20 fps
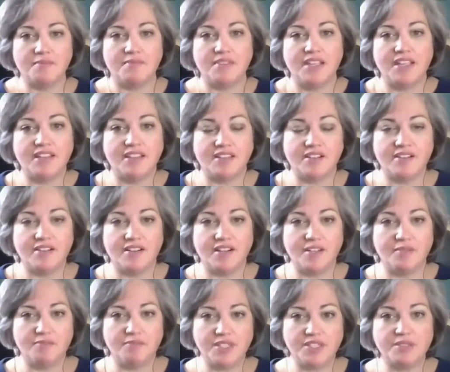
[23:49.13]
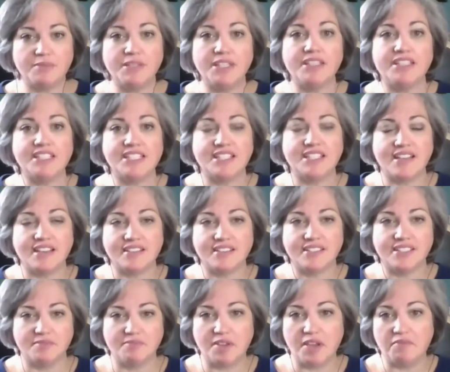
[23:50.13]
either in between the
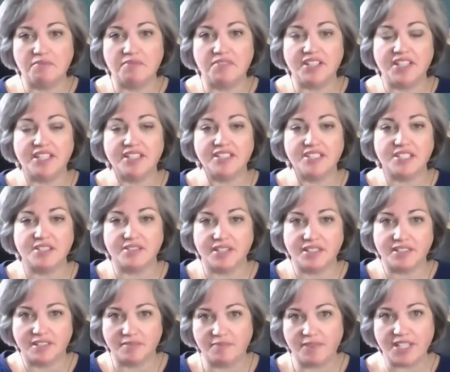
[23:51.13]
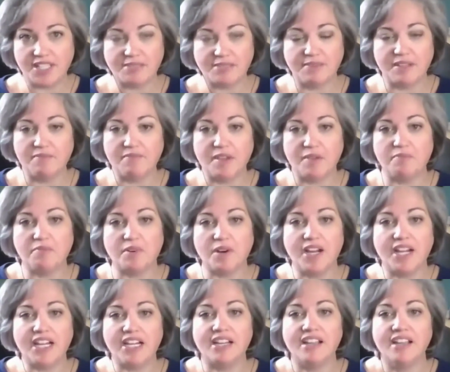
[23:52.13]
cells in pemphigus or at the basement
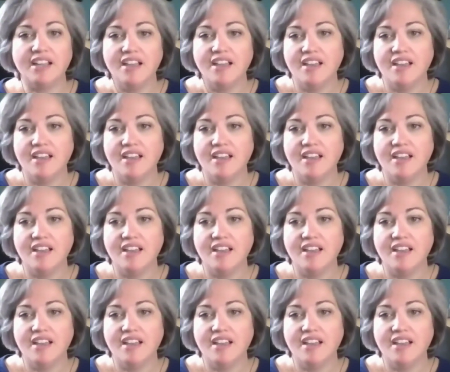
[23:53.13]
membrane